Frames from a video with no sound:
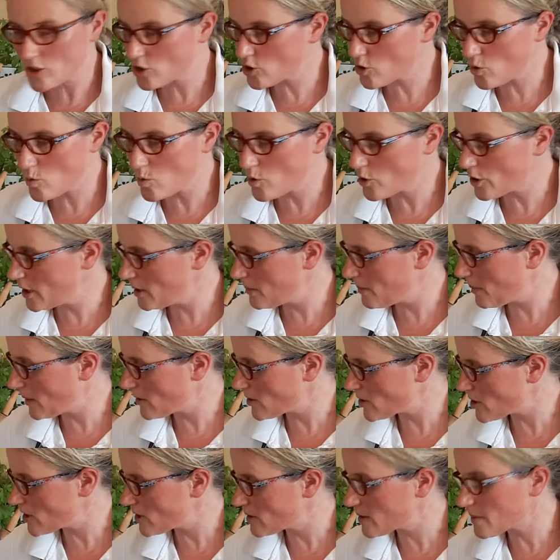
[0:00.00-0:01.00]
don't worry
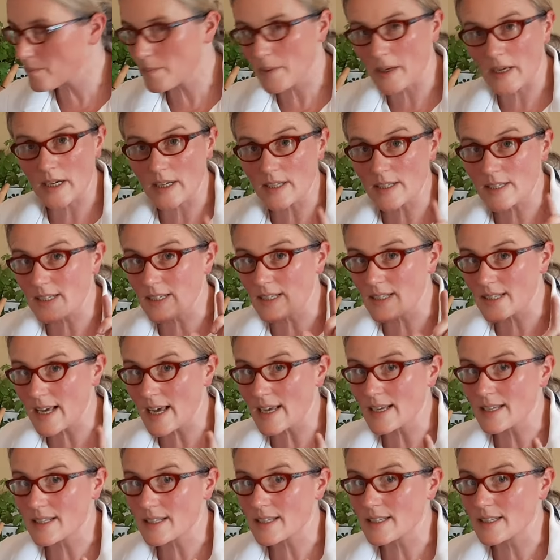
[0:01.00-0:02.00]
about it, because the
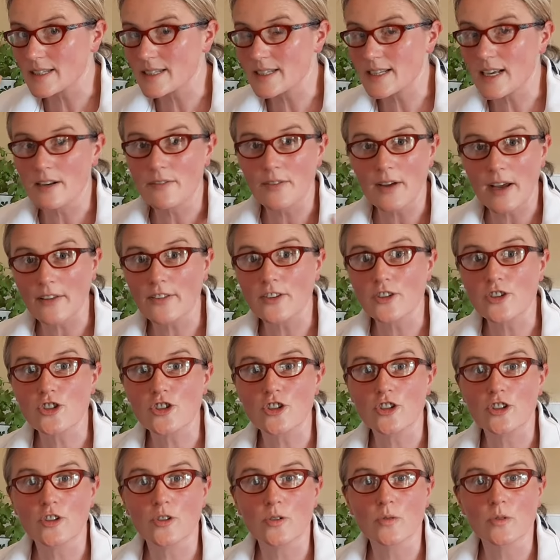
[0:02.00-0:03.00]
zest in itself and the
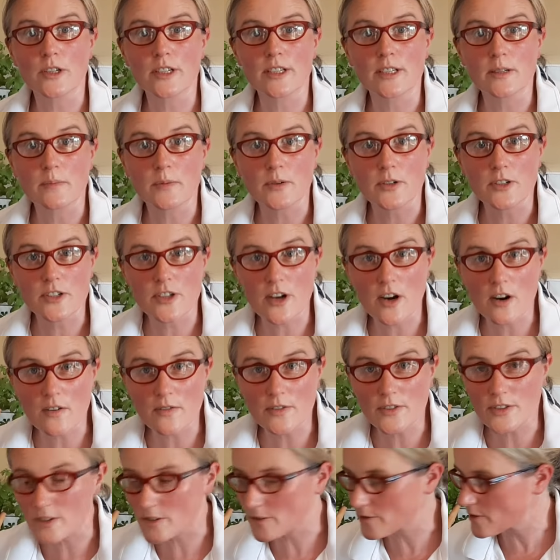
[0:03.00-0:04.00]
sugar is a
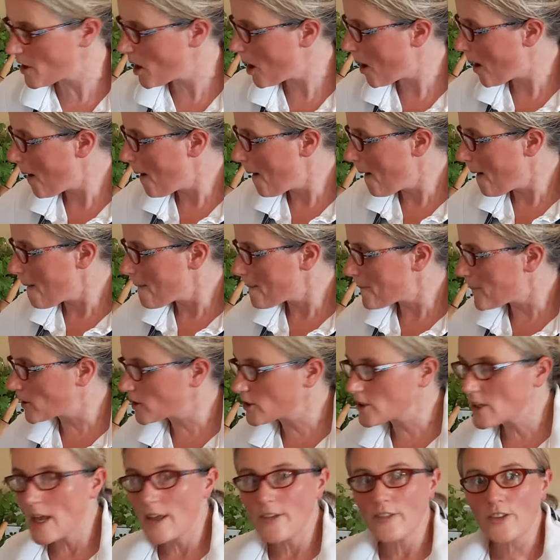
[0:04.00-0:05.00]
preservative.
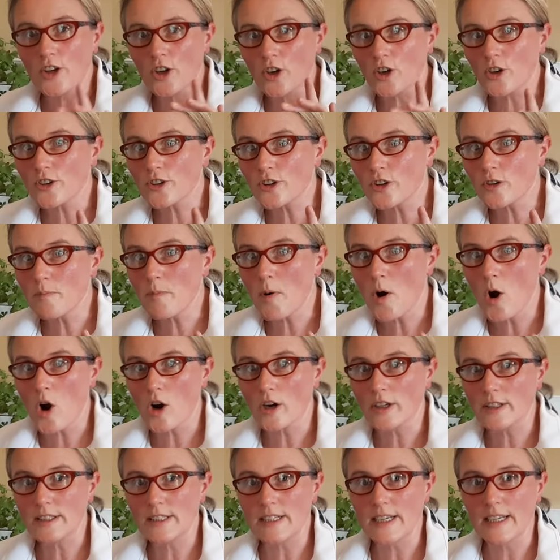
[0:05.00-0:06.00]
But the other
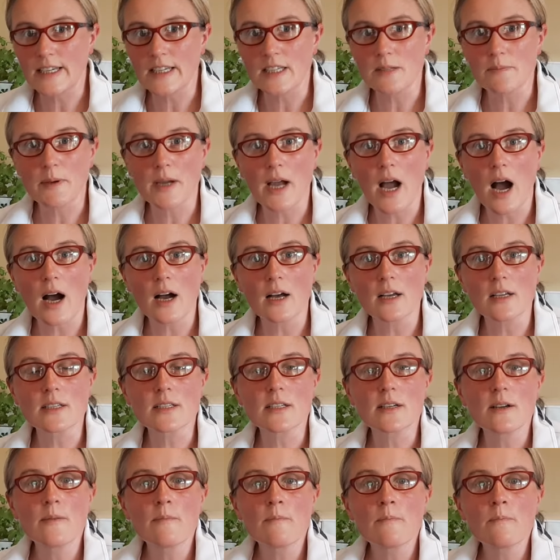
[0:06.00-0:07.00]
important thing is, because
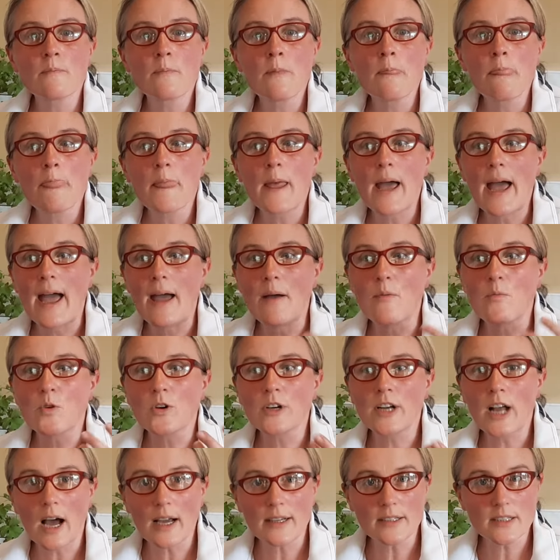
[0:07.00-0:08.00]
we're
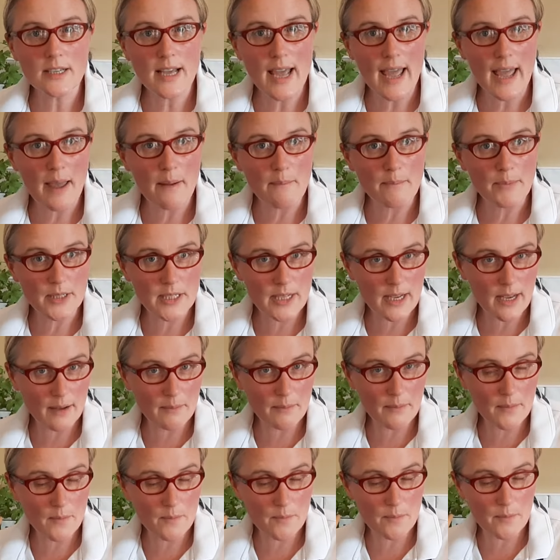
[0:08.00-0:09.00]
not
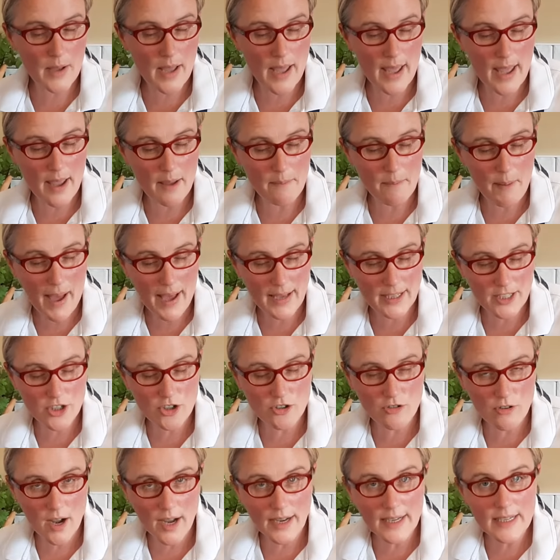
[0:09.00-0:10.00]

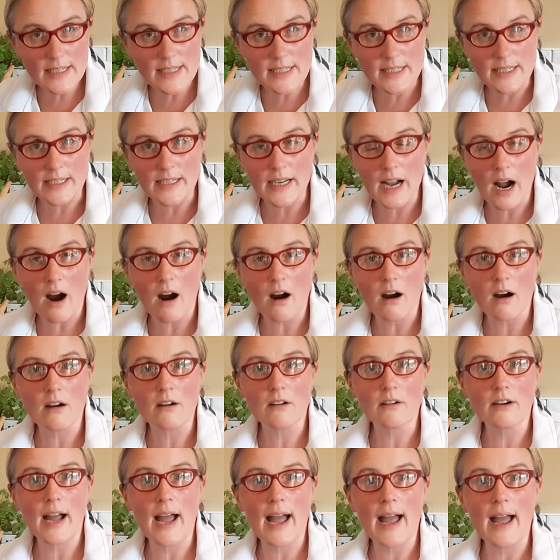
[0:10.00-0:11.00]
pasteurising
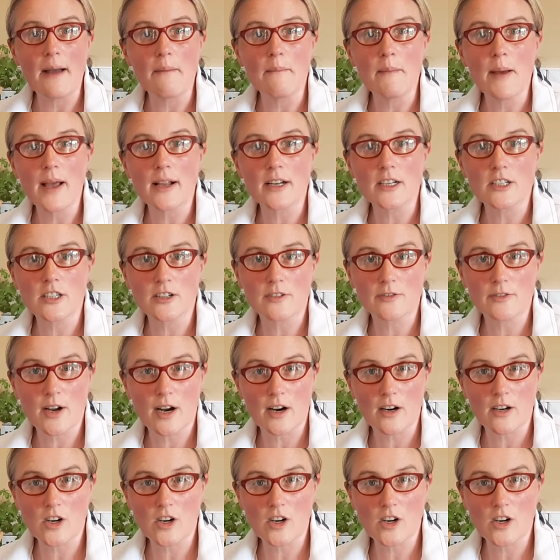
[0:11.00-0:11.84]
our elderflower